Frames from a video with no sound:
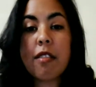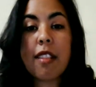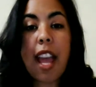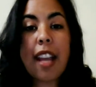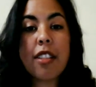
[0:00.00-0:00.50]

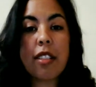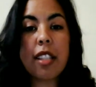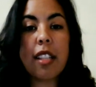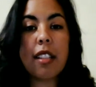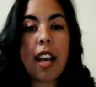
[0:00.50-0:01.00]
there's
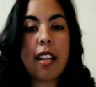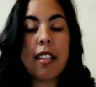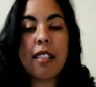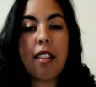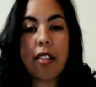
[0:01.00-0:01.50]
actually a lot
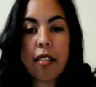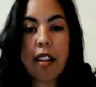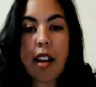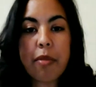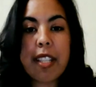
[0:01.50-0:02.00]
of other
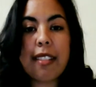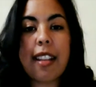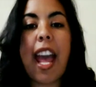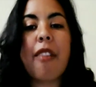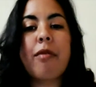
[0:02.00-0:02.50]
companies
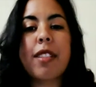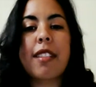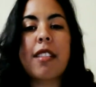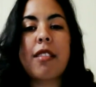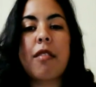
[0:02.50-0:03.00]
that have
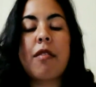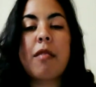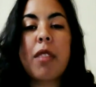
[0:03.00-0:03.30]
whiskey stones.